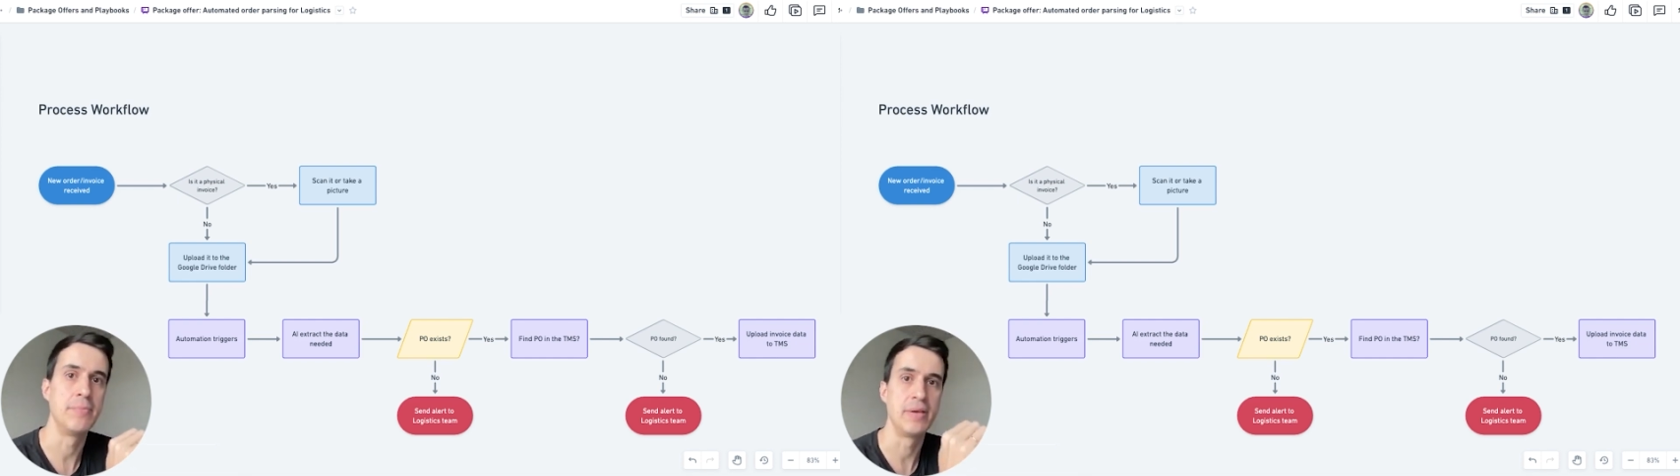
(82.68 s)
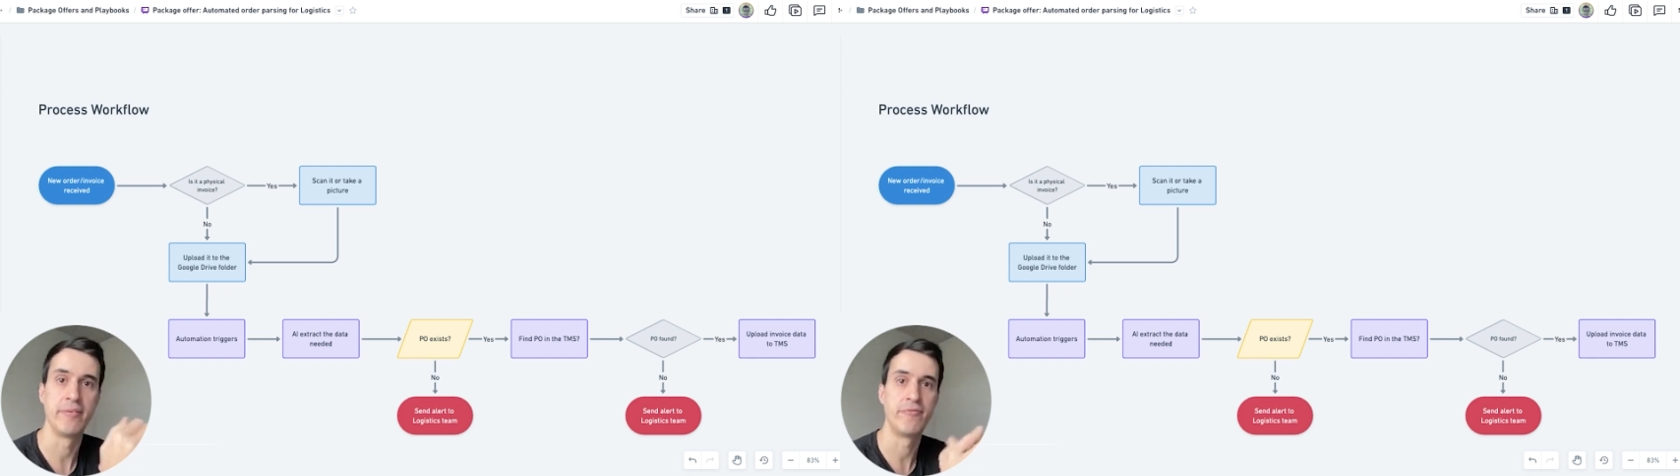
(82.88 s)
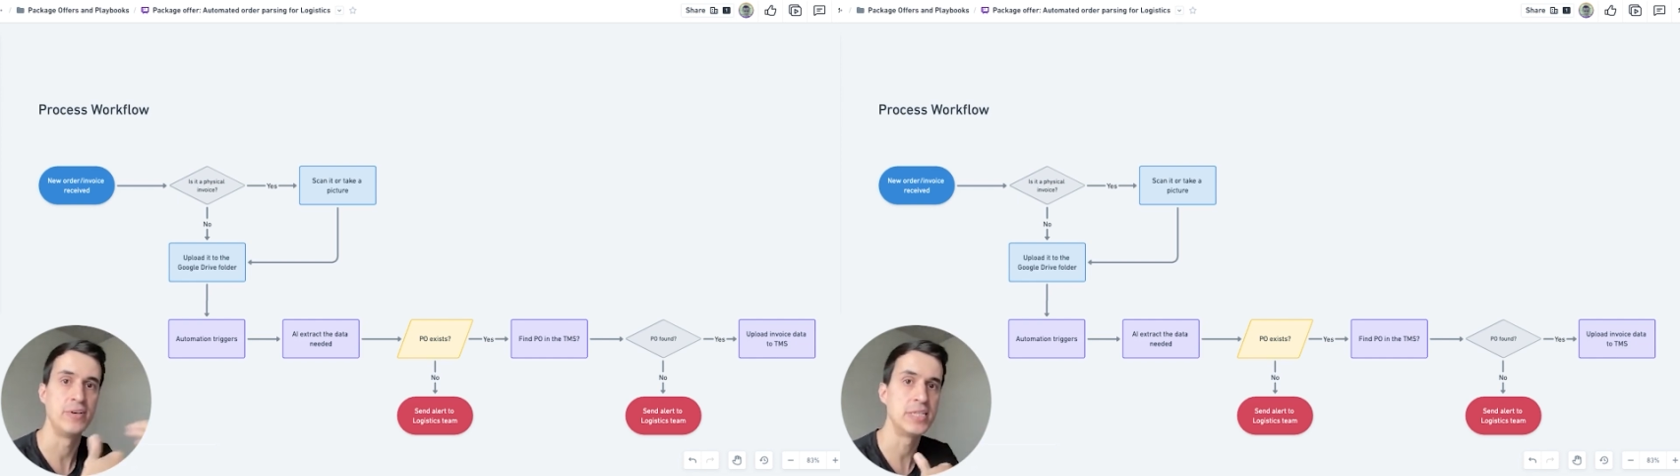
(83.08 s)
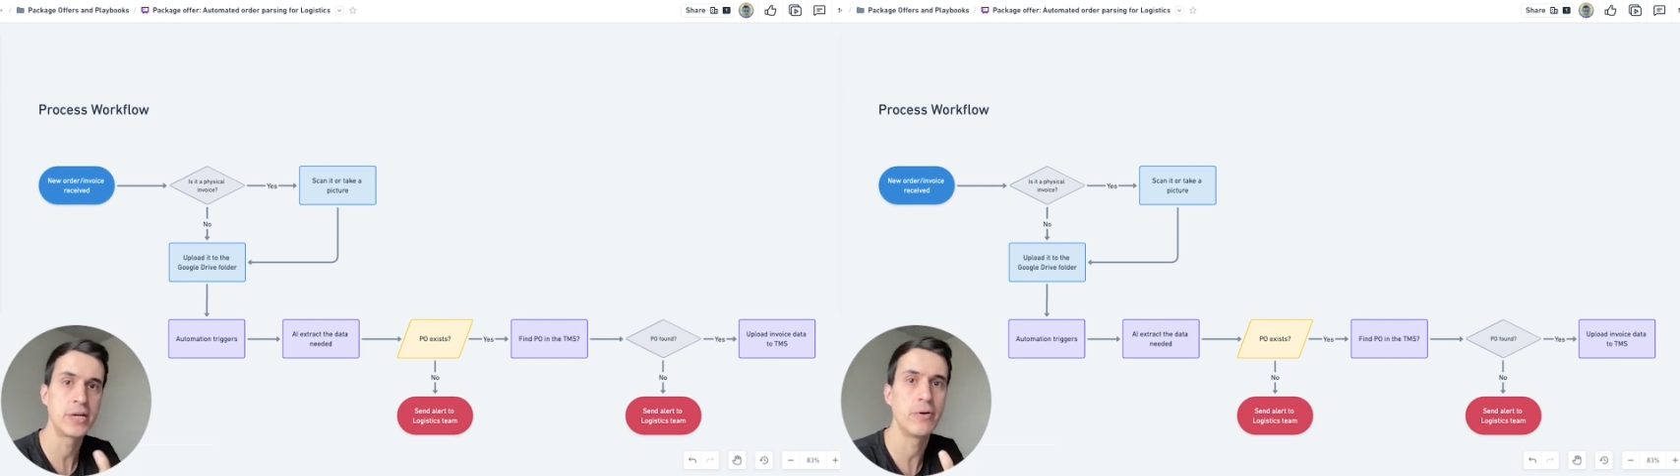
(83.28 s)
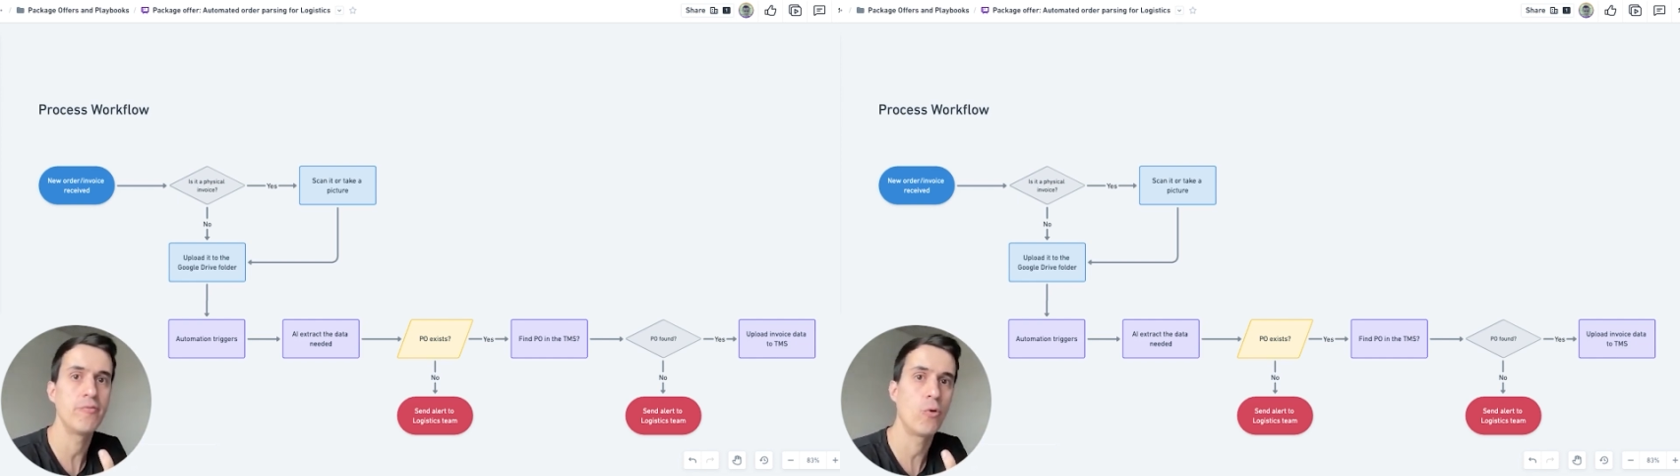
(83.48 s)
be a
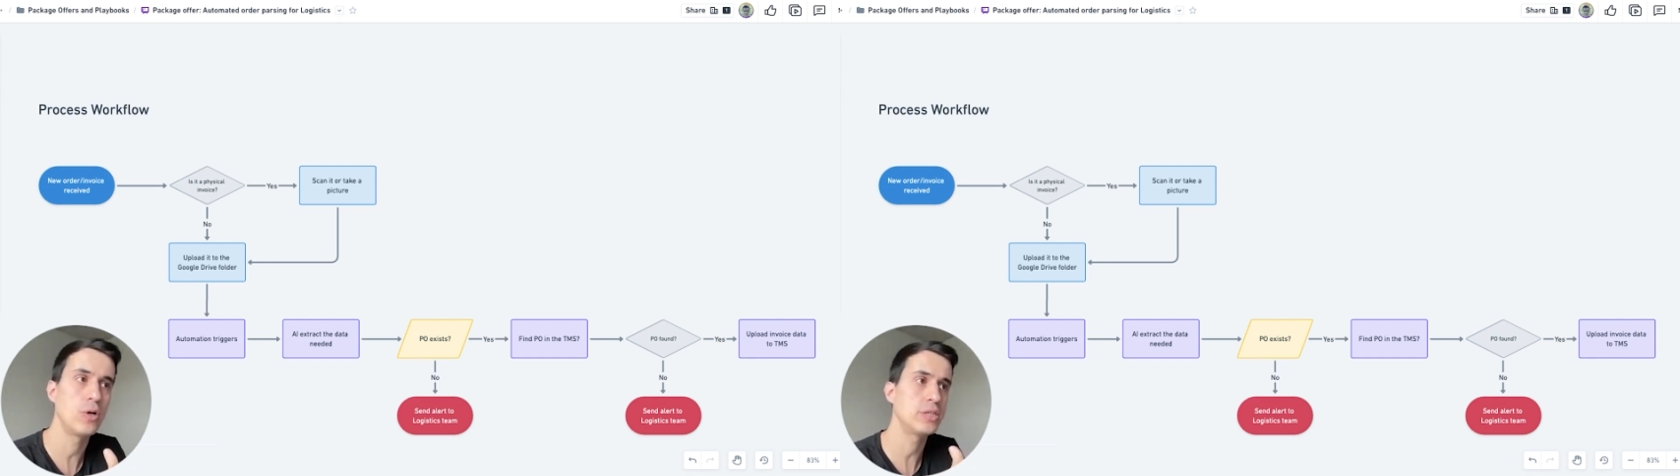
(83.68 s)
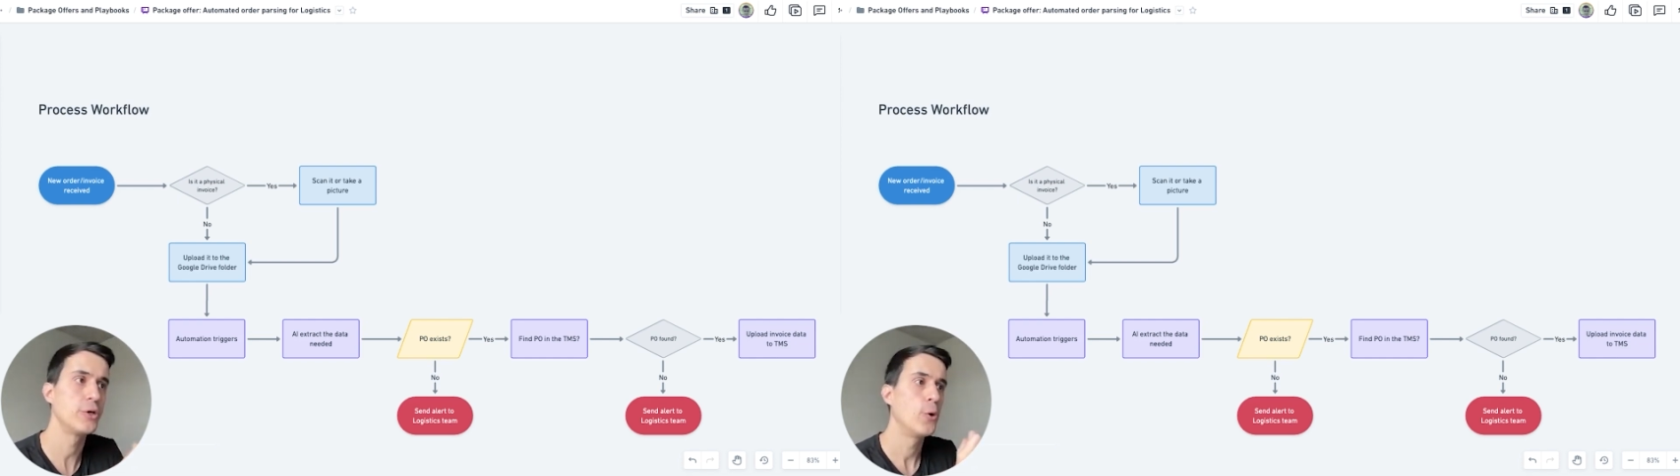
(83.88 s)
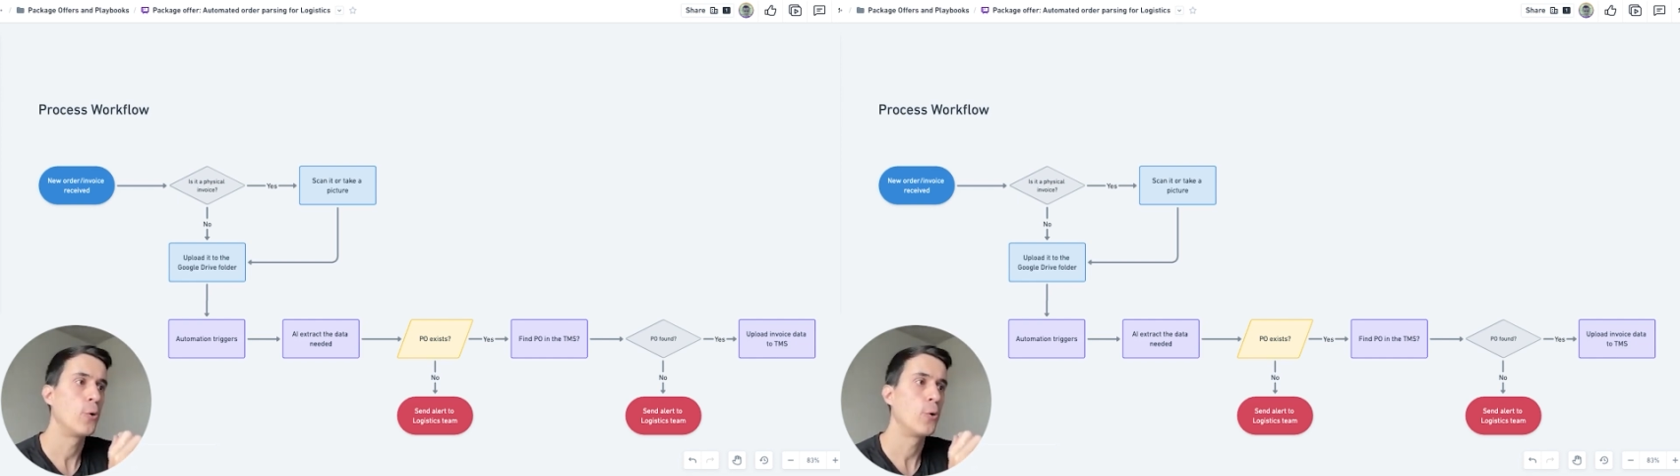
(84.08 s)
physical invoice